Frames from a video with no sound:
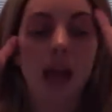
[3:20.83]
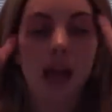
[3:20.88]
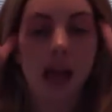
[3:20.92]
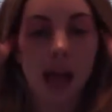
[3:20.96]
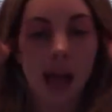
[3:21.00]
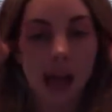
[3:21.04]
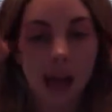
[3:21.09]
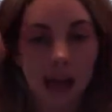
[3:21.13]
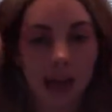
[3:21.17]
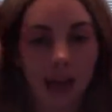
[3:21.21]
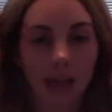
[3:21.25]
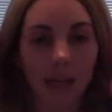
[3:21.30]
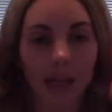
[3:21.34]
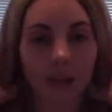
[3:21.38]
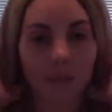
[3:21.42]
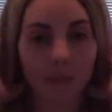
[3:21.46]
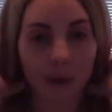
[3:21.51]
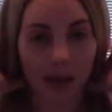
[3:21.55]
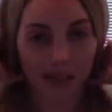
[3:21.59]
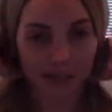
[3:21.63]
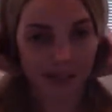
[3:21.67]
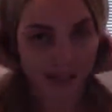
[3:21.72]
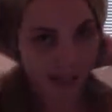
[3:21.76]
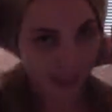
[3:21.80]
And
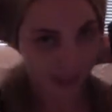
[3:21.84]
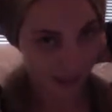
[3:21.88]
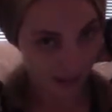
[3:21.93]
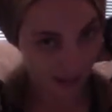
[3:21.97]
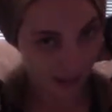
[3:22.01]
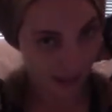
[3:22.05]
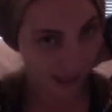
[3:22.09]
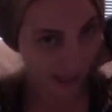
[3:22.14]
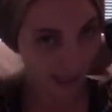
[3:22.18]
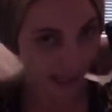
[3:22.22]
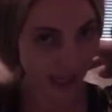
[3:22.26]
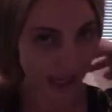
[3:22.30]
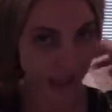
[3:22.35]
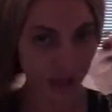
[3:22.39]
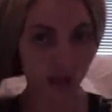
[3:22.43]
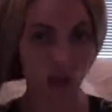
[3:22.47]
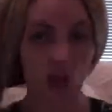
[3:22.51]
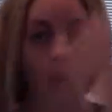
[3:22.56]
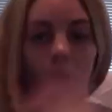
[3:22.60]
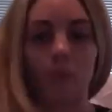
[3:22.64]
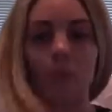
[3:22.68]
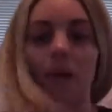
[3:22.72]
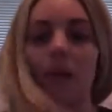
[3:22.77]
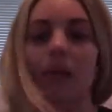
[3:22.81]
basically, he
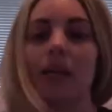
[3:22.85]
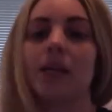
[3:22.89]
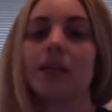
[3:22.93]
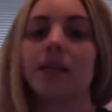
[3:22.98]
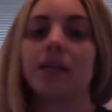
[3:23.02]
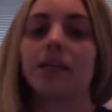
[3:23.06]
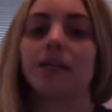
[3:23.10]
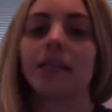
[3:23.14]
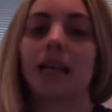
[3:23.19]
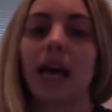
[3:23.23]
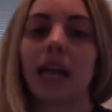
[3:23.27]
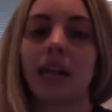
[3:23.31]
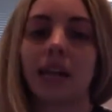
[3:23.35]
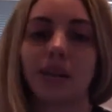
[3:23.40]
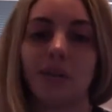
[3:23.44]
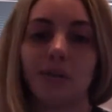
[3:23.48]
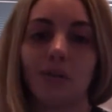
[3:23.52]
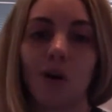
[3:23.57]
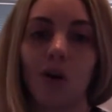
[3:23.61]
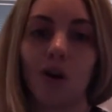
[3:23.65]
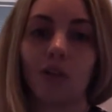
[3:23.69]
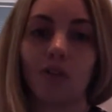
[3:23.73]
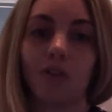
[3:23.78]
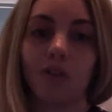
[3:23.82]
told me to take them
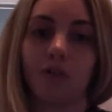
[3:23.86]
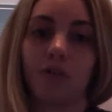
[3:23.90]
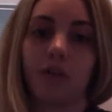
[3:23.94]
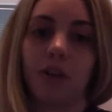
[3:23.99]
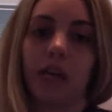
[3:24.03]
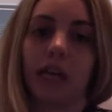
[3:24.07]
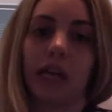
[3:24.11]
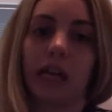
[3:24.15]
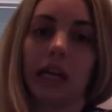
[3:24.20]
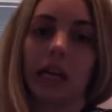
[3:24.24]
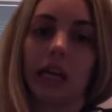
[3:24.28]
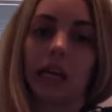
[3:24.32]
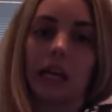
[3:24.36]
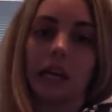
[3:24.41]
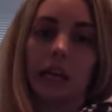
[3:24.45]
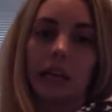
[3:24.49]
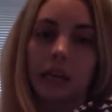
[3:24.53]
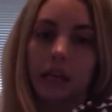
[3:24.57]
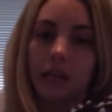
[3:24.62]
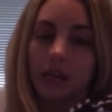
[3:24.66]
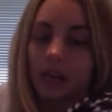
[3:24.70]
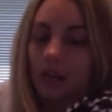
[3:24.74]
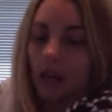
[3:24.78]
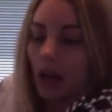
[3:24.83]
off
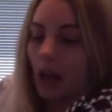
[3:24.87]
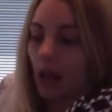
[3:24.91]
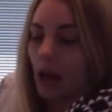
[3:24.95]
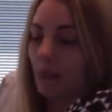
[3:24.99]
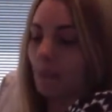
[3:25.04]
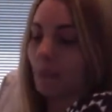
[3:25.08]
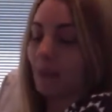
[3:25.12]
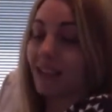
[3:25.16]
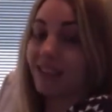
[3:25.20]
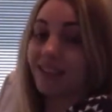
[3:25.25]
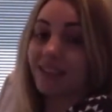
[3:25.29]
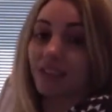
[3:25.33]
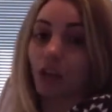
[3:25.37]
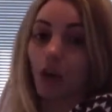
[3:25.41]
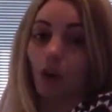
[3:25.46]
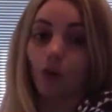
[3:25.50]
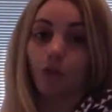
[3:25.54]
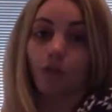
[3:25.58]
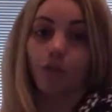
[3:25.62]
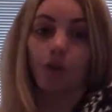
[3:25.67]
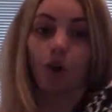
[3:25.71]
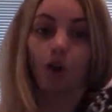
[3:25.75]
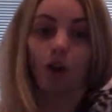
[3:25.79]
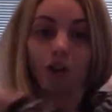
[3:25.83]
in
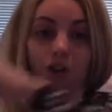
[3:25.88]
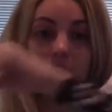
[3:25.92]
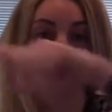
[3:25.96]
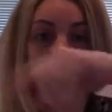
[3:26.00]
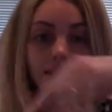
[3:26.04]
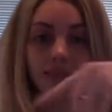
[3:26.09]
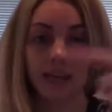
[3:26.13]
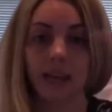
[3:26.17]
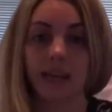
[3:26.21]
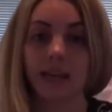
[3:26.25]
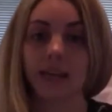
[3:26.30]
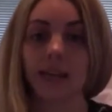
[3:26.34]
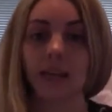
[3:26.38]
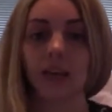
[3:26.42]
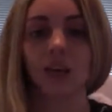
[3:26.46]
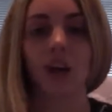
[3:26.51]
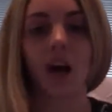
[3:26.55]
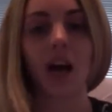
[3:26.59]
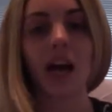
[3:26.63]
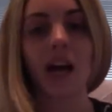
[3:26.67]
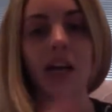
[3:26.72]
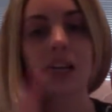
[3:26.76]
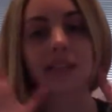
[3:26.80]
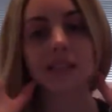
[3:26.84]
myself on Sunday
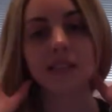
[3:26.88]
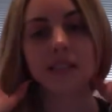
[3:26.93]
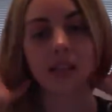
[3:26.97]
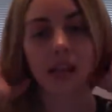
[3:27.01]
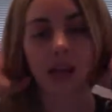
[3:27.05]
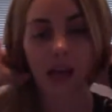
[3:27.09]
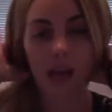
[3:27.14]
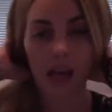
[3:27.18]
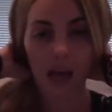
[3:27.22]
night.